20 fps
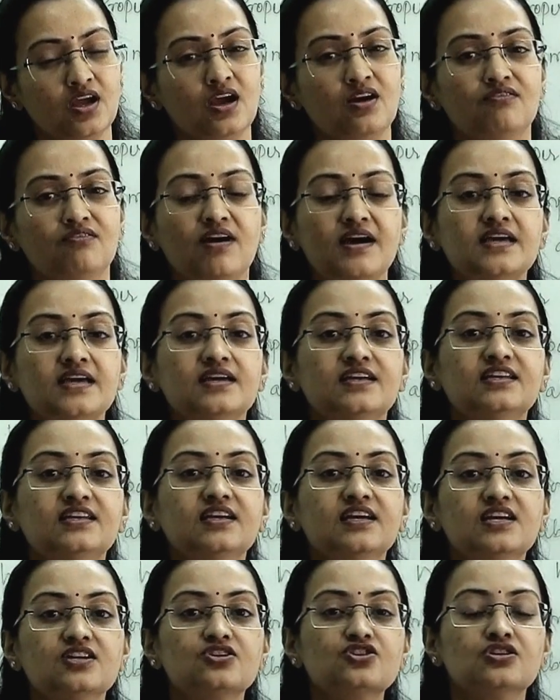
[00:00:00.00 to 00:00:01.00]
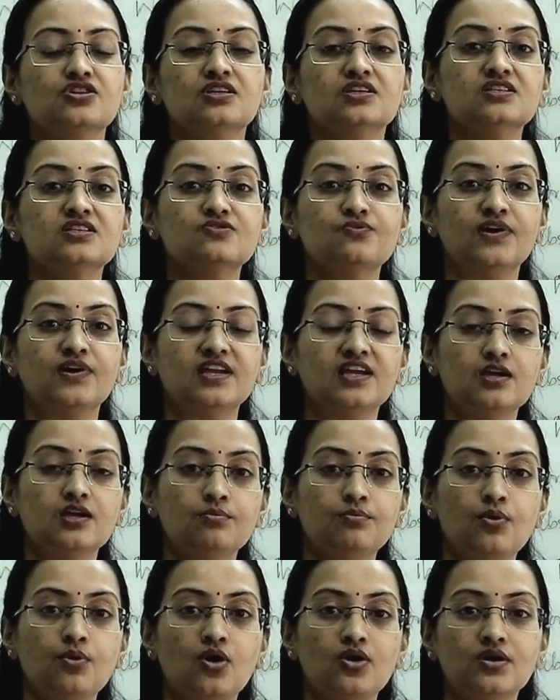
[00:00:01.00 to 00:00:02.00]
Why irrigation is very
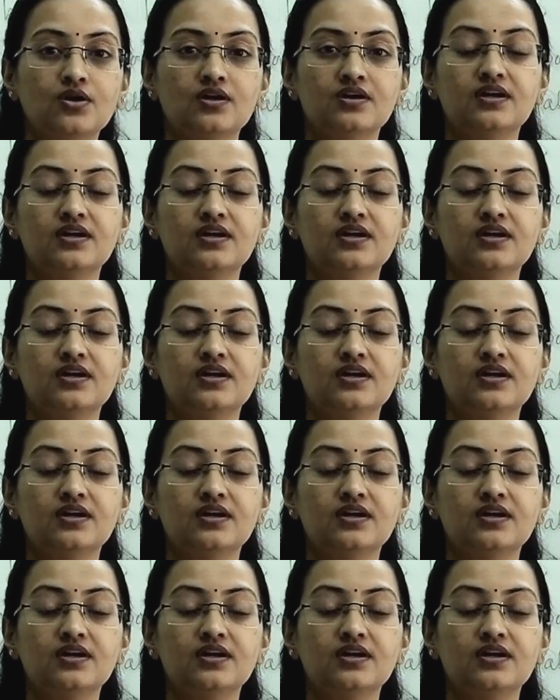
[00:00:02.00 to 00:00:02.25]
important,